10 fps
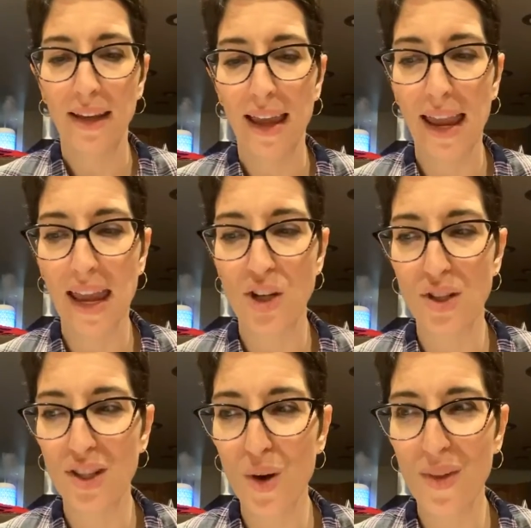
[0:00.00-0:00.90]
and
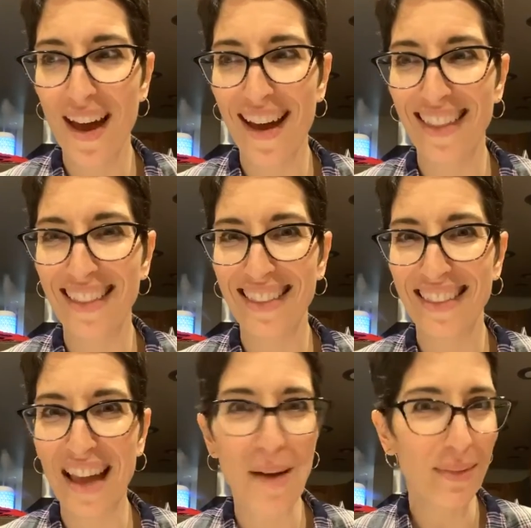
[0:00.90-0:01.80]
just know that
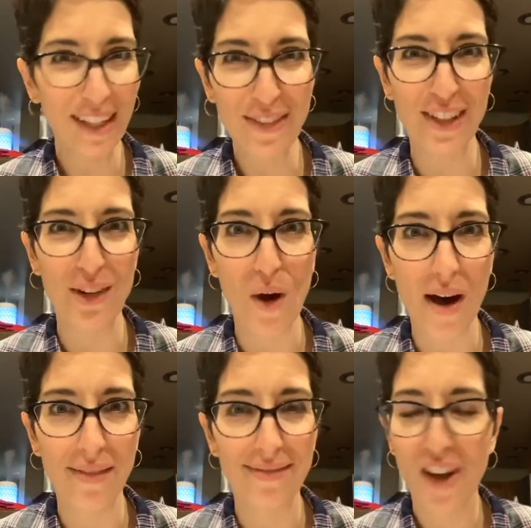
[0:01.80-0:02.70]
I believe in you
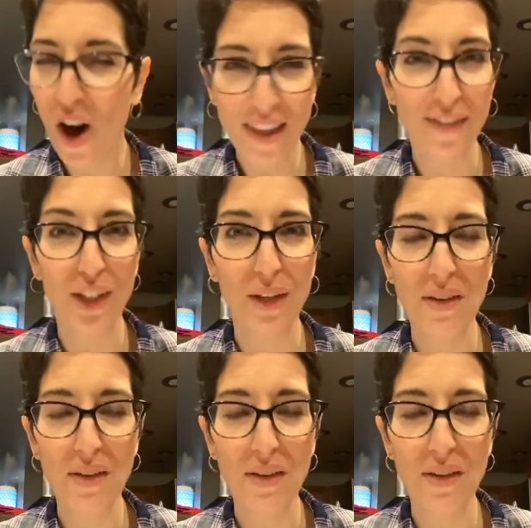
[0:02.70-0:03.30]
all of you.